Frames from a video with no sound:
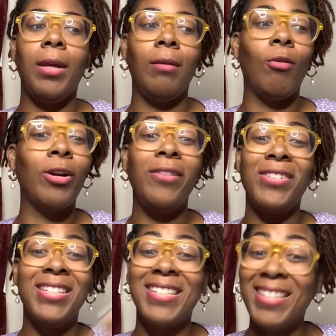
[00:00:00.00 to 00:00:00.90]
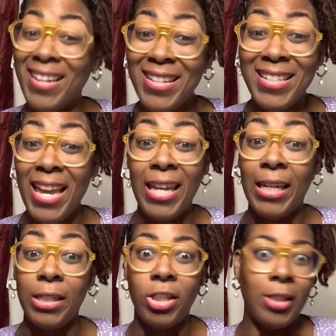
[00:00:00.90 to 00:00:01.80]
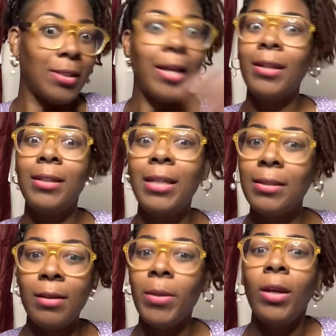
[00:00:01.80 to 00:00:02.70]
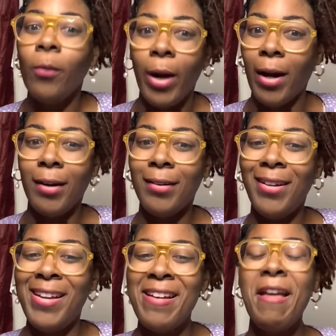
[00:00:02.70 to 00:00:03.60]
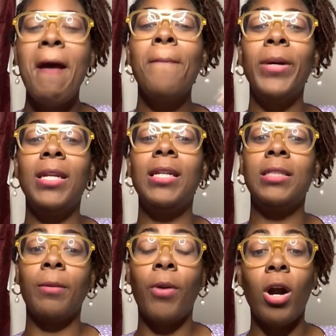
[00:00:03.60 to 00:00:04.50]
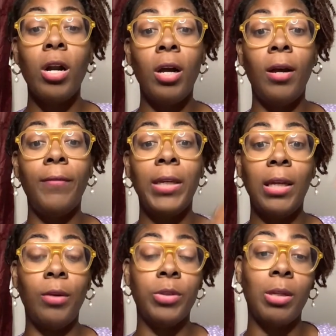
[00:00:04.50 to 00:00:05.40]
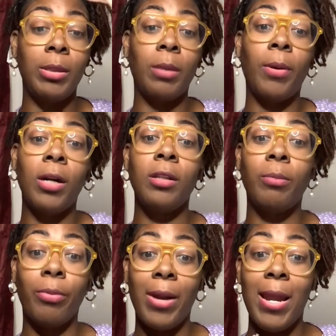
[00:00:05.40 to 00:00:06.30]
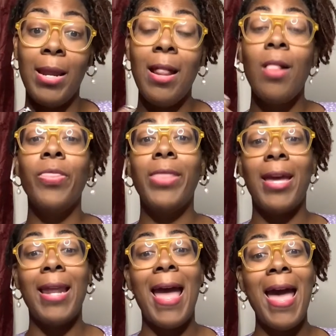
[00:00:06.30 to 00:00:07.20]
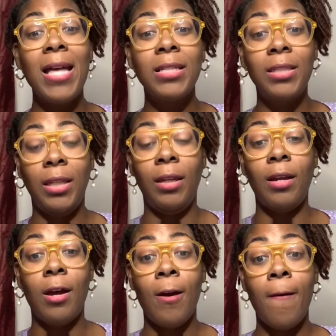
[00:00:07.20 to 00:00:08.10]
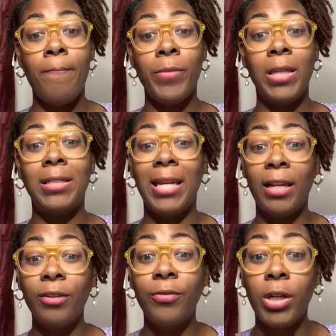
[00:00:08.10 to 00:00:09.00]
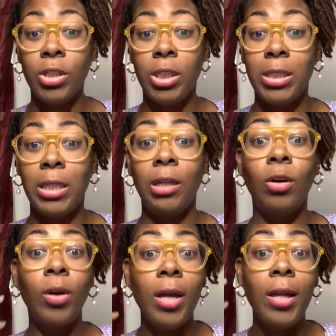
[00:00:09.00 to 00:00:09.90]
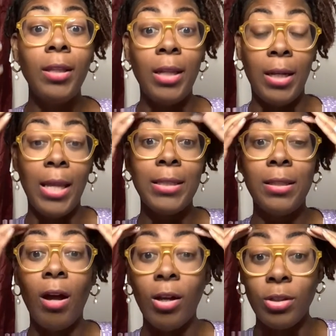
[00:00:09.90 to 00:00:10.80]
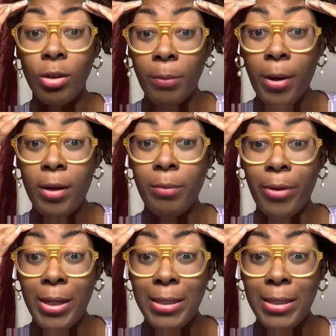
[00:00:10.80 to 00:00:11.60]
or even discuss the ADHD. It's not in the DSM anywhere. But it is a part of, again, we're talking about the part of the brain that has the executive functioning skill. And that's also the part of the brain that's